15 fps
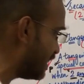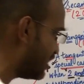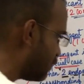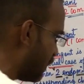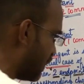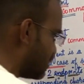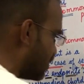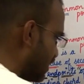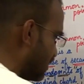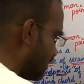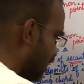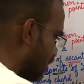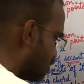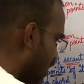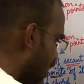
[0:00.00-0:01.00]
a special
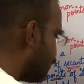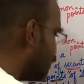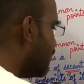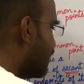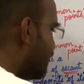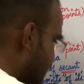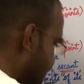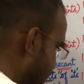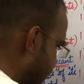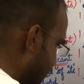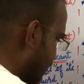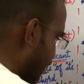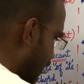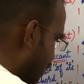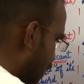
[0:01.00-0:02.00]
case of
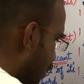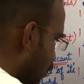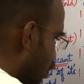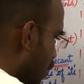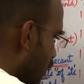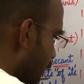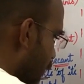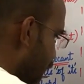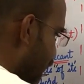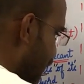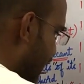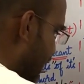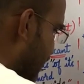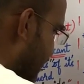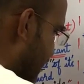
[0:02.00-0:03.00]
secant. How? When the